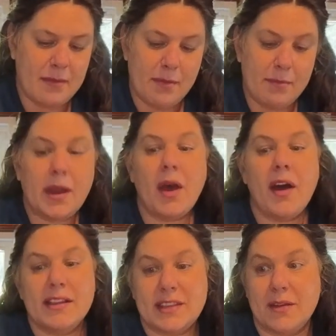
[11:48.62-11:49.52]
But
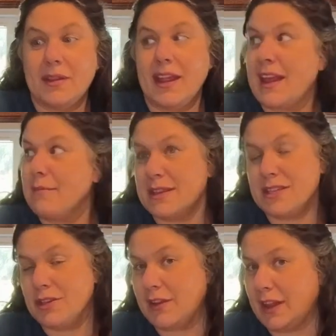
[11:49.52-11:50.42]
also, like I
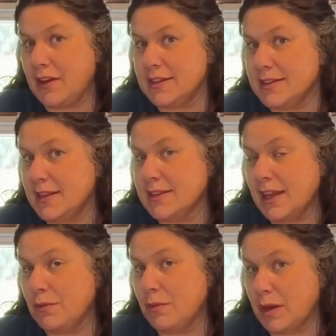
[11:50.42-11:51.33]
mentioned earlier, it stays
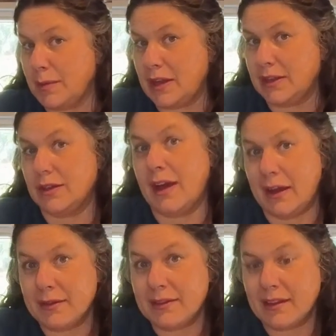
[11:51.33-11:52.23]
kind of warm in our little
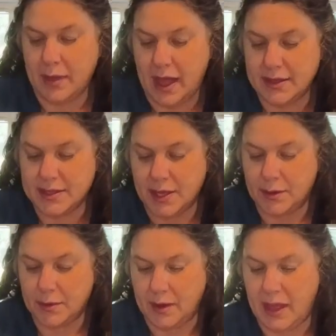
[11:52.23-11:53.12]
house. And
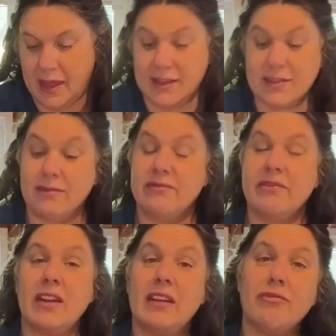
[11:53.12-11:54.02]
these are
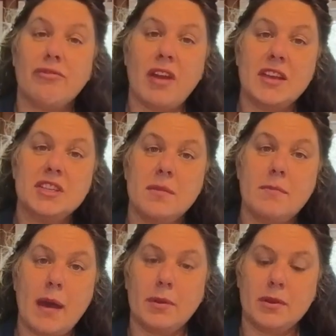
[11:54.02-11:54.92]
very fresh
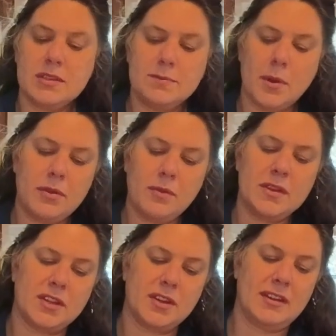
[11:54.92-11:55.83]
peppers, both of
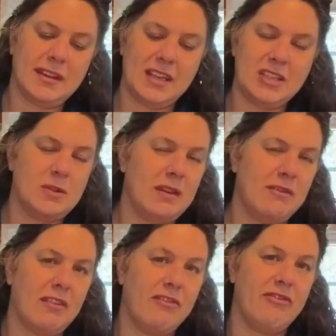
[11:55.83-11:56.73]
which are going to lead to a
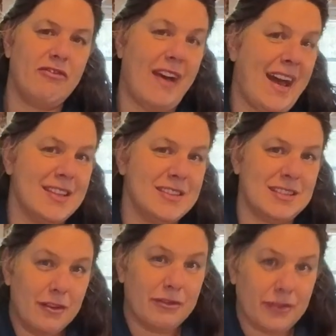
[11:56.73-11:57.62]
very
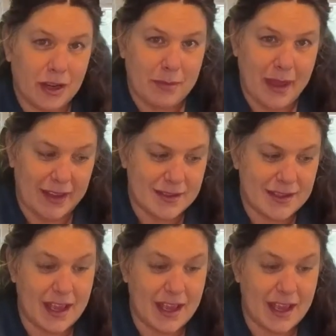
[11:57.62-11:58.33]
fast ferment.